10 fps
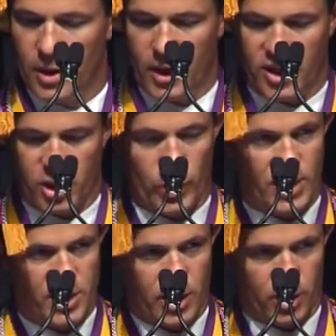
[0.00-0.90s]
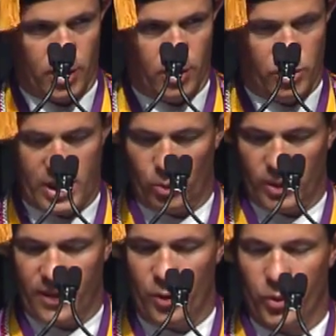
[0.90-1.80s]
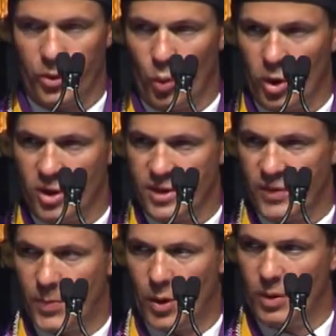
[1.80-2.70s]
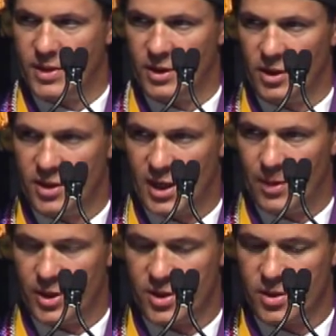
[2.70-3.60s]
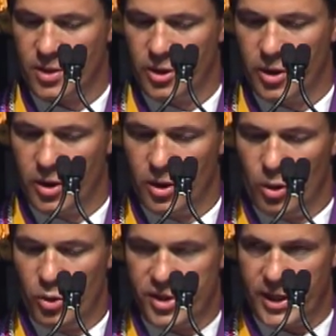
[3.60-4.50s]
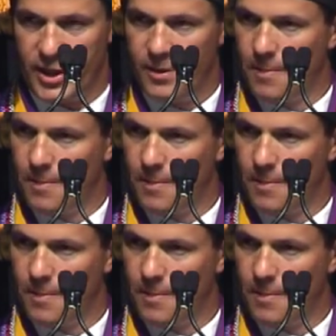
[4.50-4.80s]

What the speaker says: And so as I close, I will leave you with the words of the poet Dylan Thomas, who said,